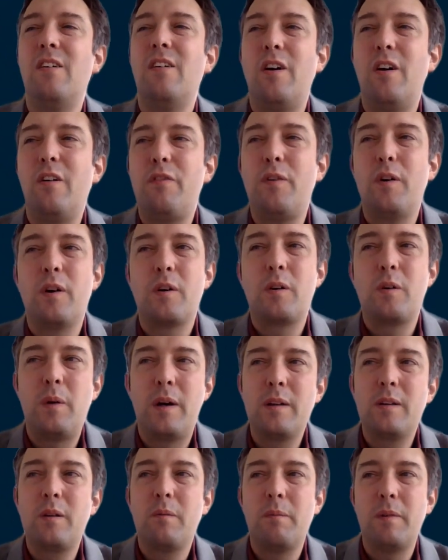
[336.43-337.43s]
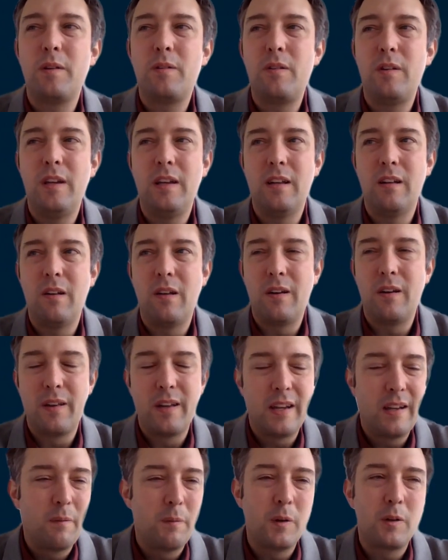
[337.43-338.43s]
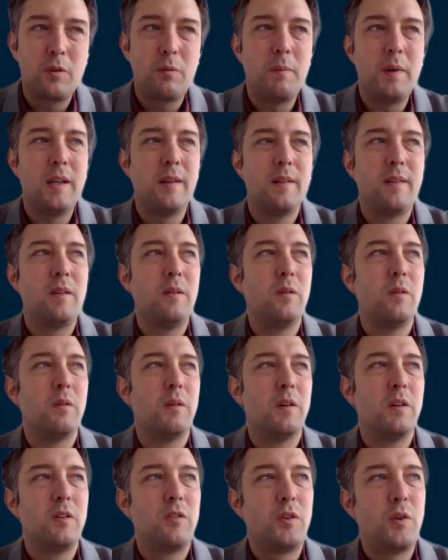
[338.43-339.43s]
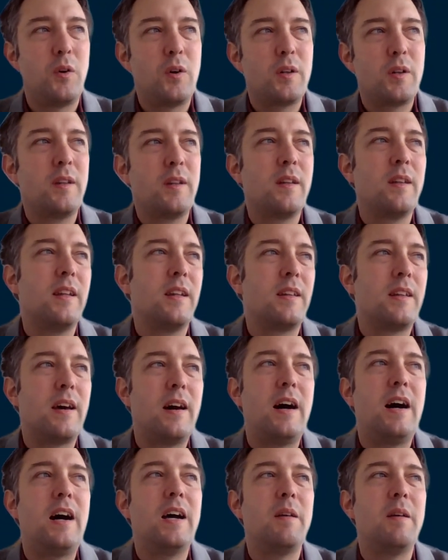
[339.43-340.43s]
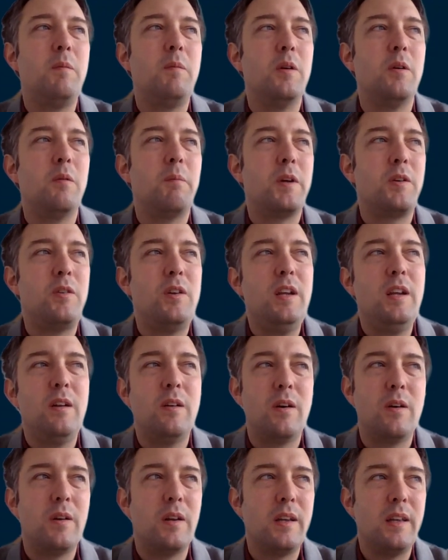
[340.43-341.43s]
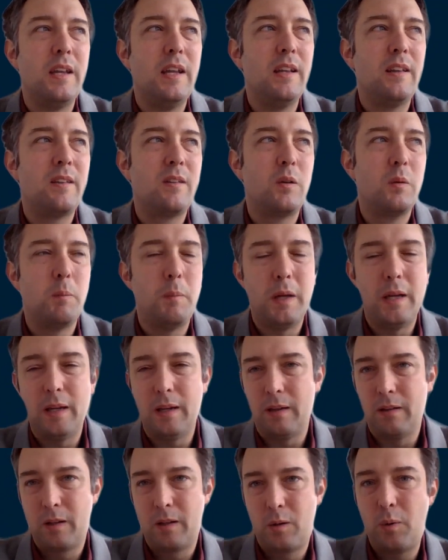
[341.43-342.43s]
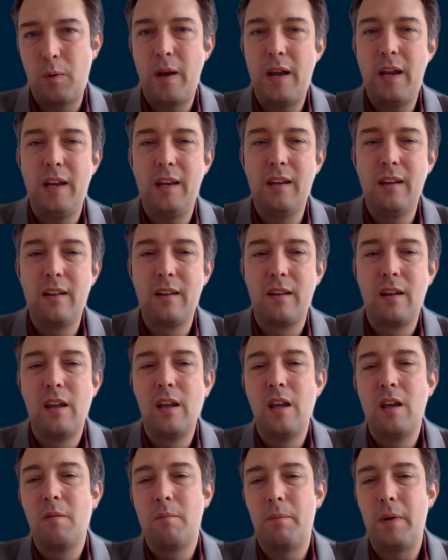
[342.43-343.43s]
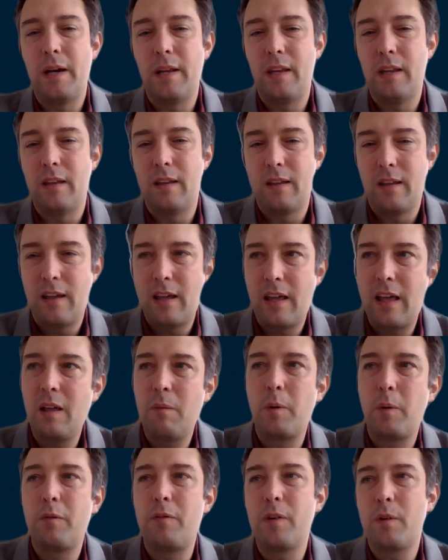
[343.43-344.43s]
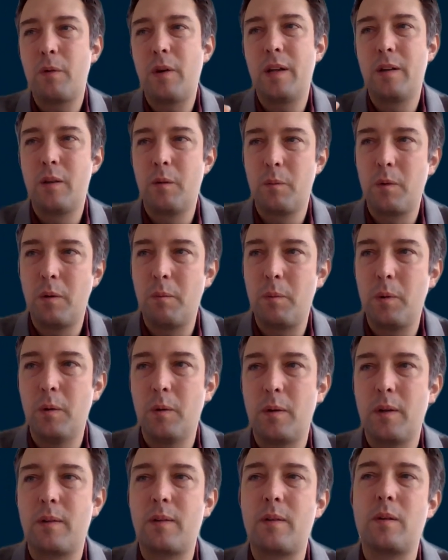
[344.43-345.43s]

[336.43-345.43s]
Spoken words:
Or for quantum machine learning, which means you shorten the time your machine learning needs to be trained by the help of a quantum computer.